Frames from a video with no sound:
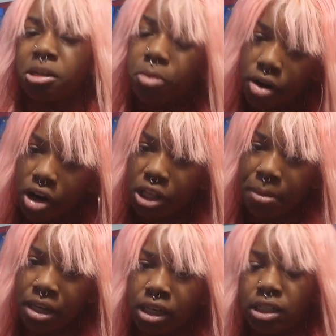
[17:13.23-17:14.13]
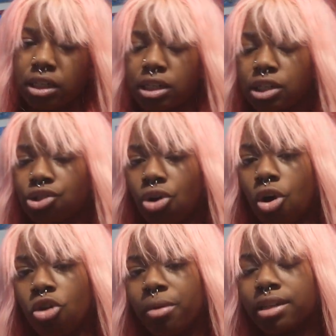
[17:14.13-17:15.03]
point on the maintenance list is to
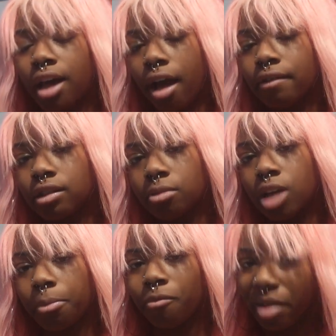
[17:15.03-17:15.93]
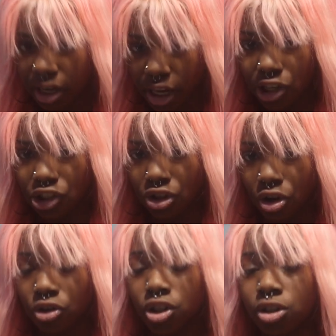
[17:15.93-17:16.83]
always have some type of medication
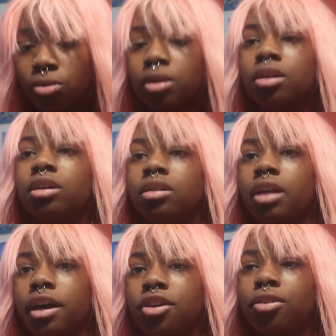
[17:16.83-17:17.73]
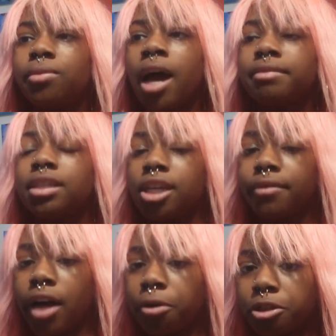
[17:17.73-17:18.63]
on you. Like, you don't have to give
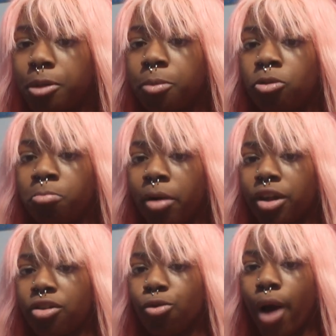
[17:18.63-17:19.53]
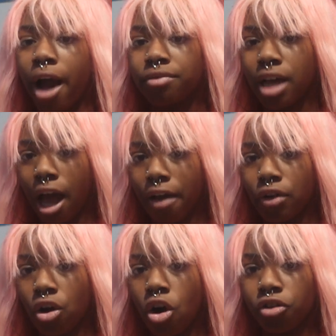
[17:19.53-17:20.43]
it out to people, but you have to have
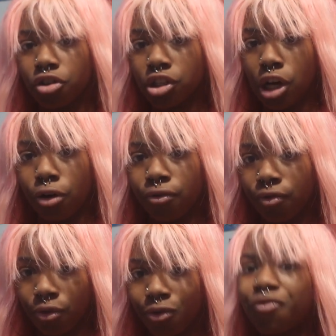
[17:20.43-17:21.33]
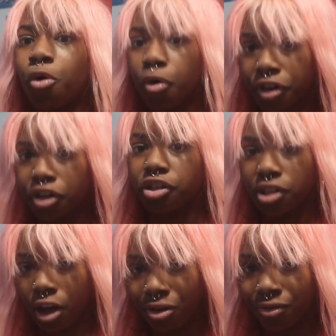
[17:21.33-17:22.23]
it on yourself for
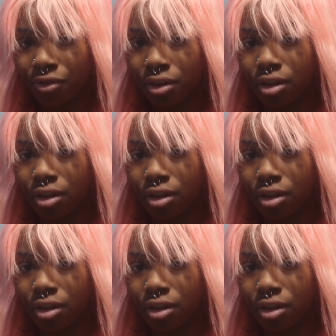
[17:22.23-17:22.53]
yourself.